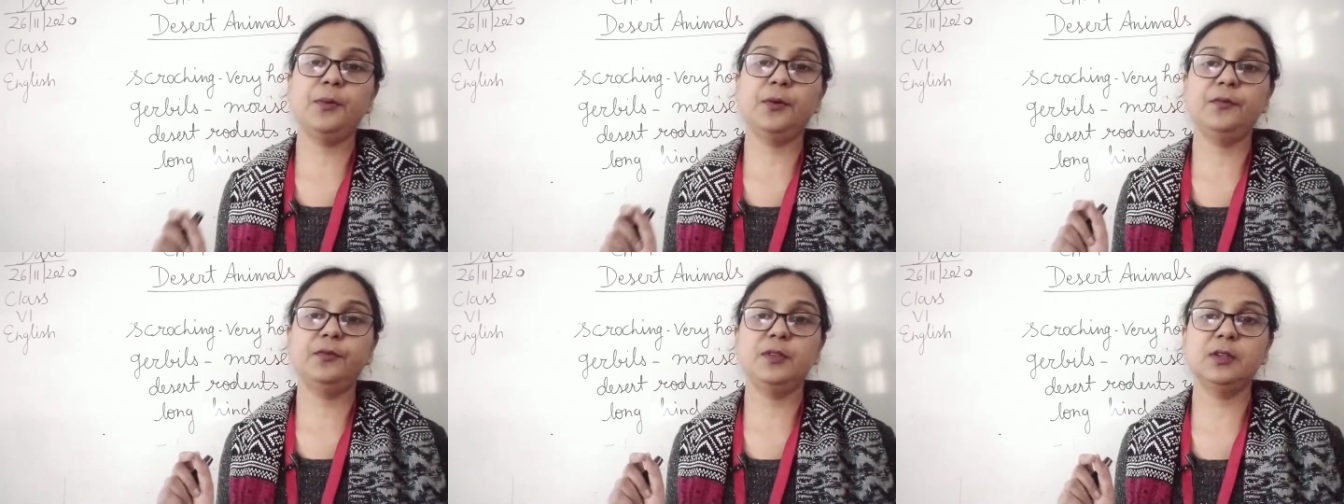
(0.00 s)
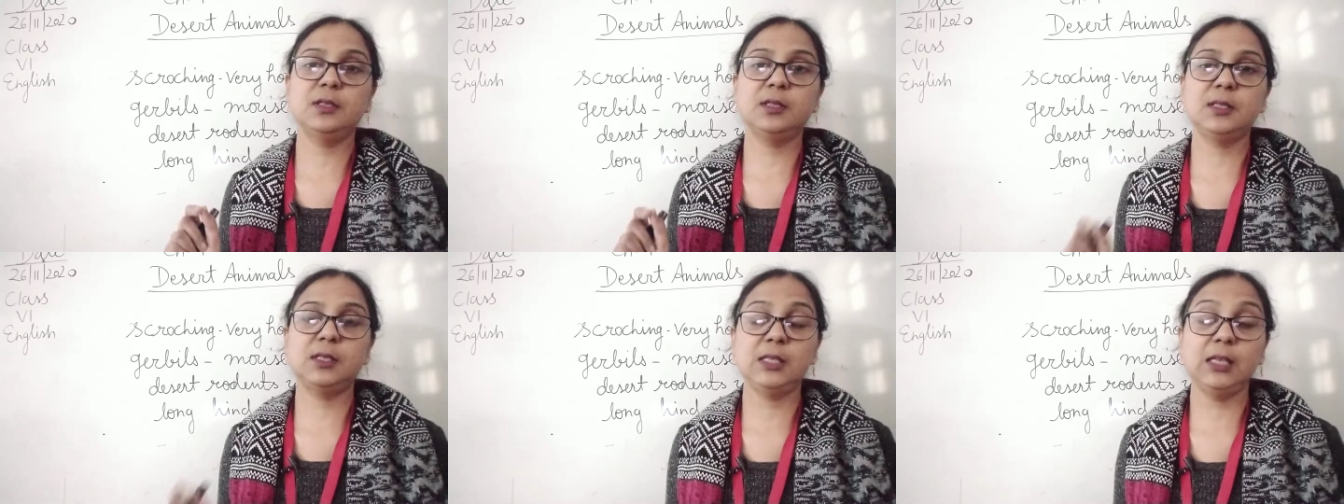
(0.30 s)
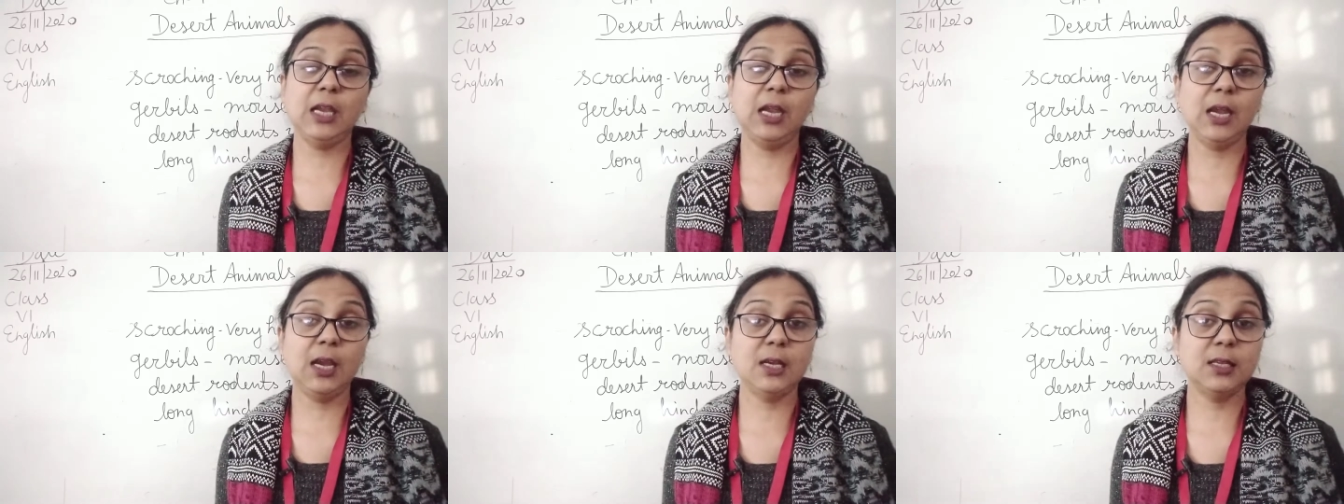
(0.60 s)
of the
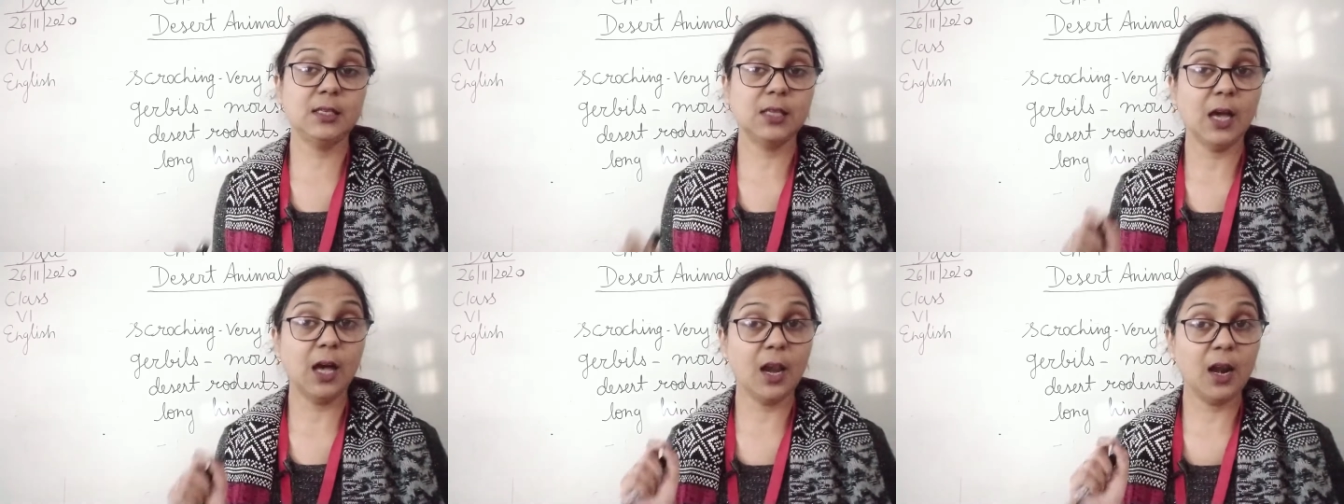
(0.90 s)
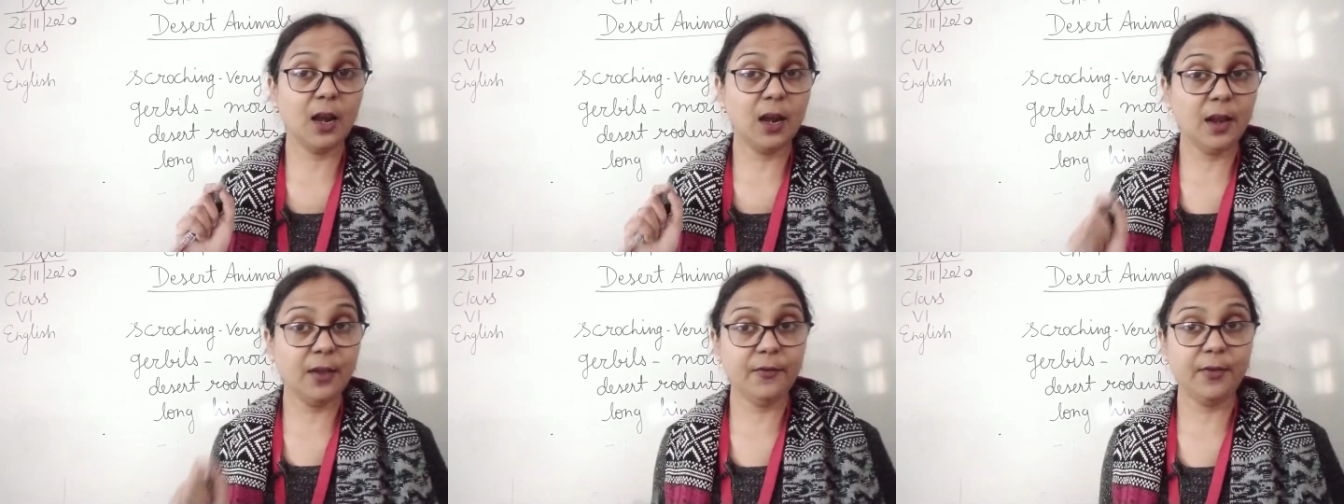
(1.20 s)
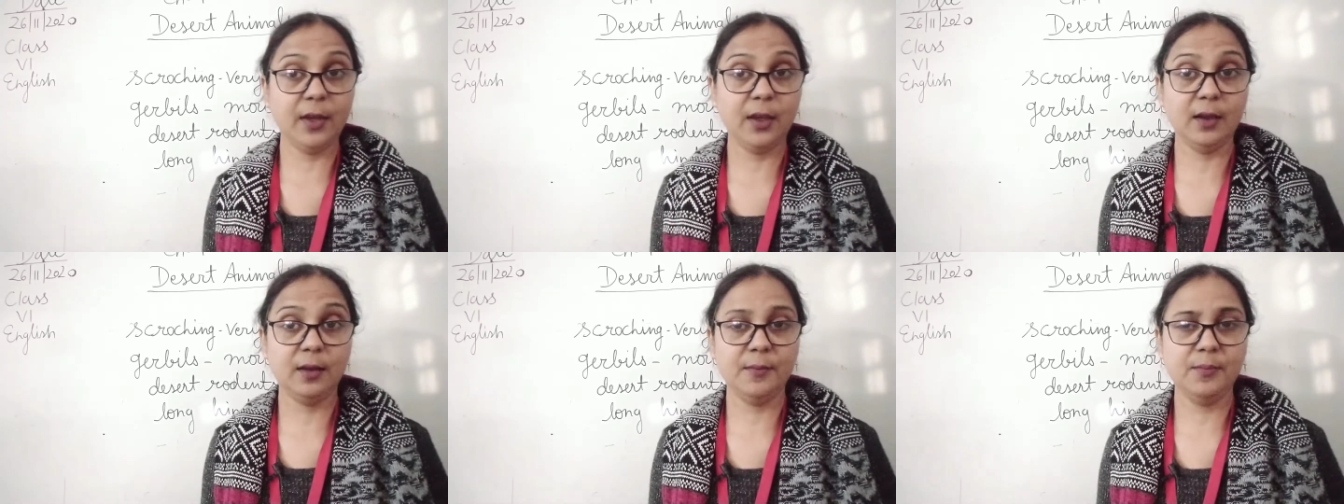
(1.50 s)
snakes are
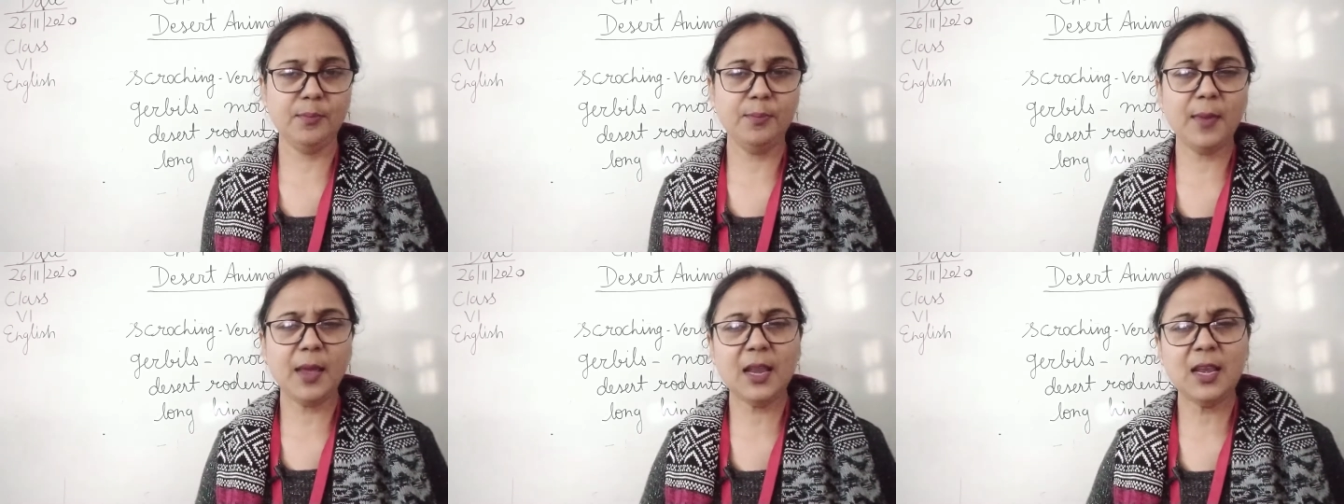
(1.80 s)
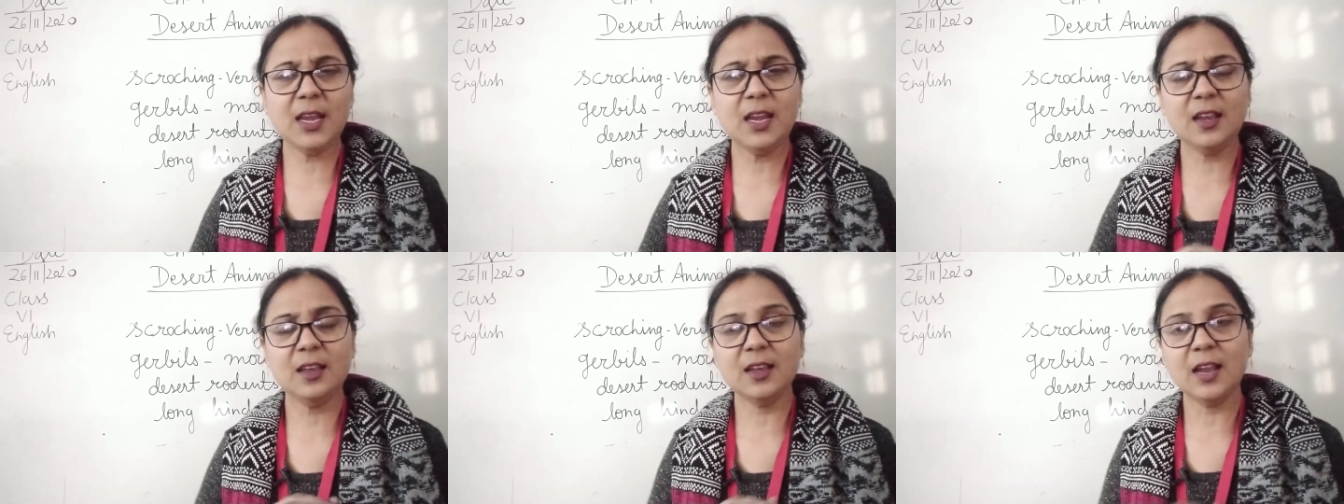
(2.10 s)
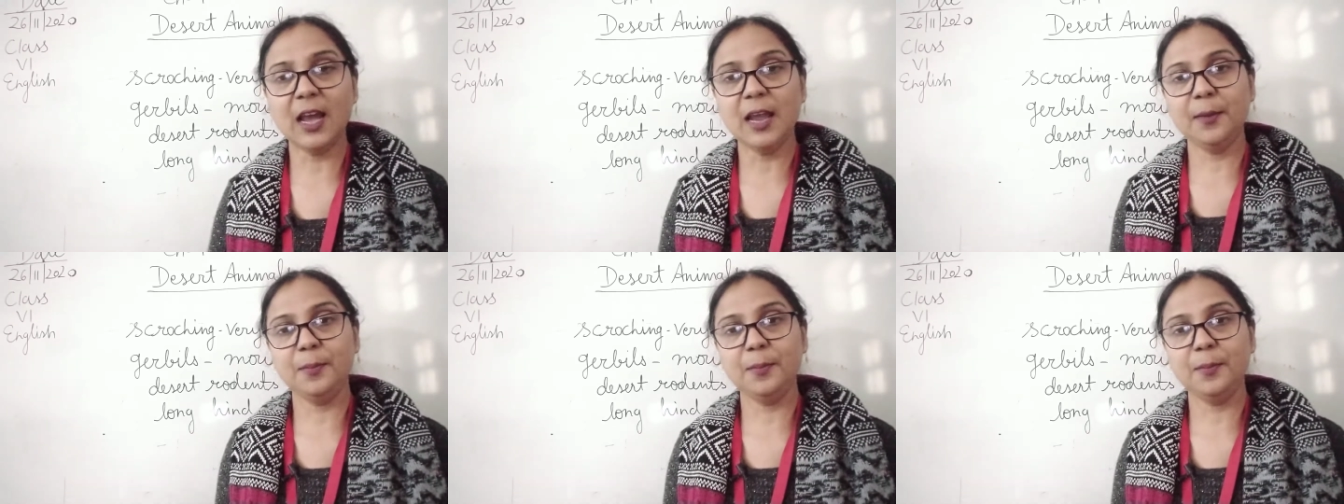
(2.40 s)
living. Many